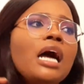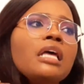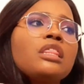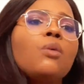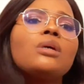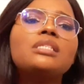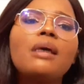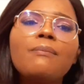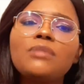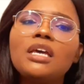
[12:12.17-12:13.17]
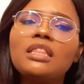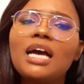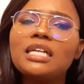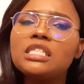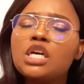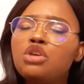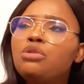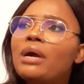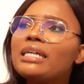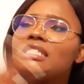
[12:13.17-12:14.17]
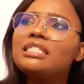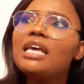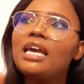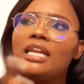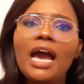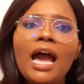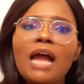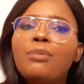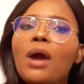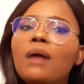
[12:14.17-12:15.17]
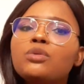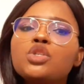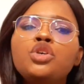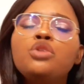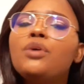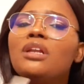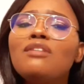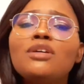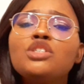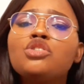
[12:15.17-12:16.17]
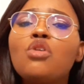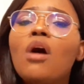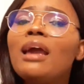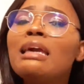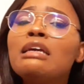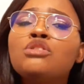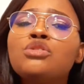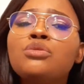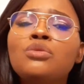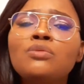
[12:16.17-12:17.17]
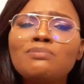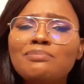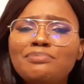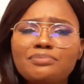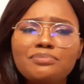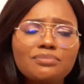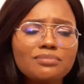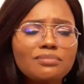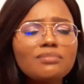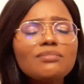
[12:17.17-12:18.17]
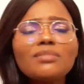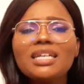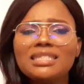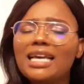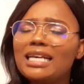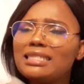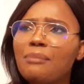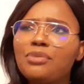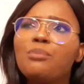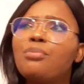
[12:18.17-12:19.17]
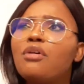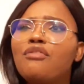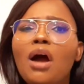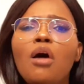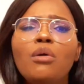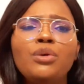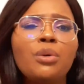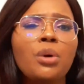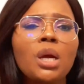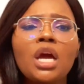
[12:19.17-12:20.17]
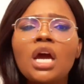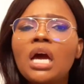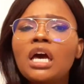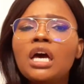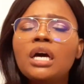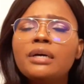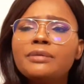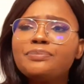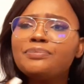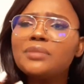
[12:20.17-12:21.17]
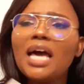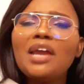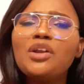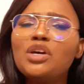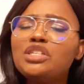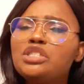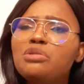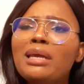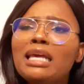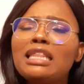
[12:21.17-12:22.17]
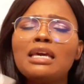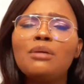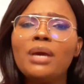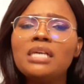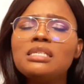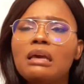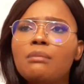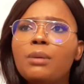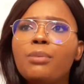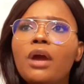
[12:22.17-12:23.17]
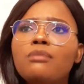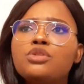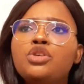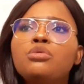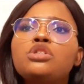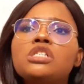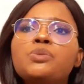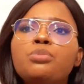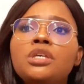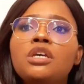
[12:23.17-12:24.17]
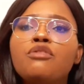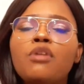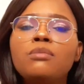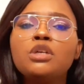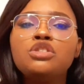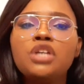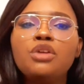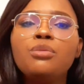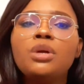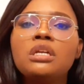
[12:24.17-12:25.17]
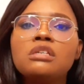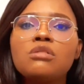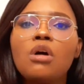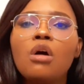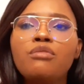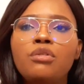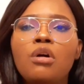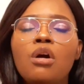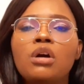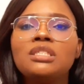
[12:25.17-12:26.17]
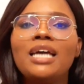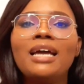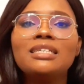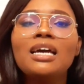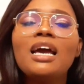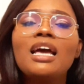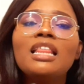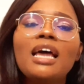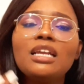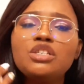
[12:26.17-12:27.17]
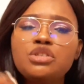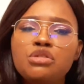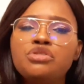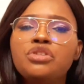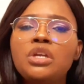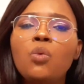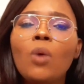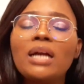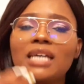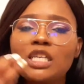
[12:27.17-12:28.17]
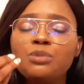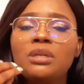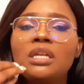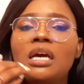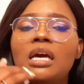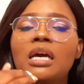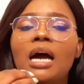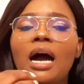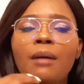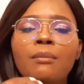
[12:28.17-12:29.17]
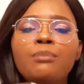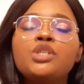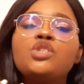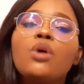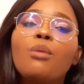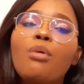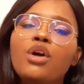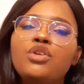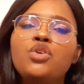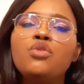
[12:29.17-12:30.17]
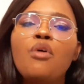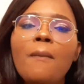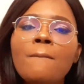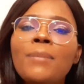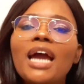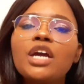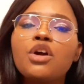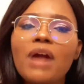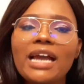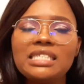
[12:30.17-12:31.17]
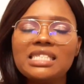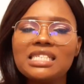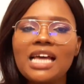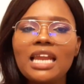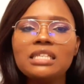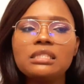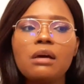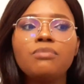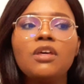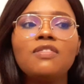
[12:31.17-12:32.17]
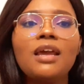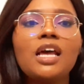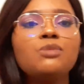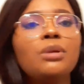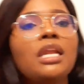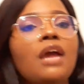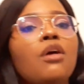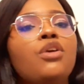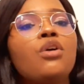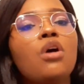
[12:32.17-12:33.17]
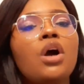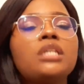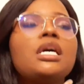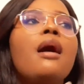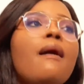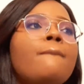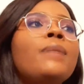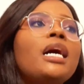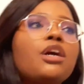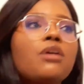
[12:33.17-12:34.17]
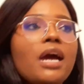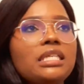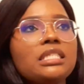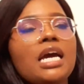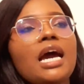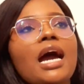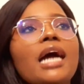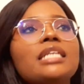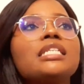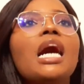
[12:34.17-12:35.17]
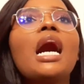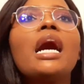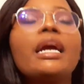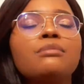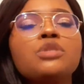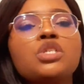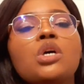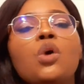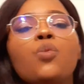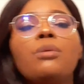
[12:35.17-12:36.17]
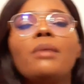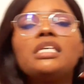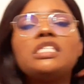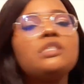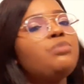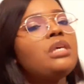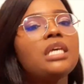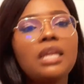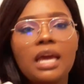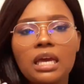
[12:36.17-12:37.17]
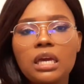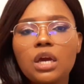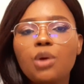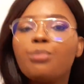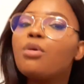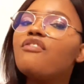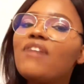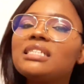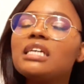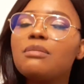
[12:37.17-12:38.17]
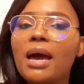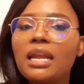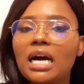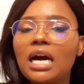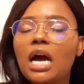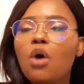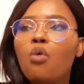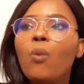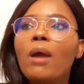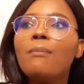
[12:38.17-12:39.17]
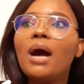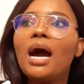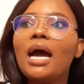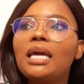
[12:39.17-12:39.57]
there was something that you had said, and perhaps you weren't even trying to say something profound or, I don't know, do anything amazing, but perhaps you were just speaking from the genuineness of your heart, and that is usually what has been um, bestowed upon you by Christ. That is something that has been laid on your heart by Christ. At times, we may speak in a prophetic manner, whereby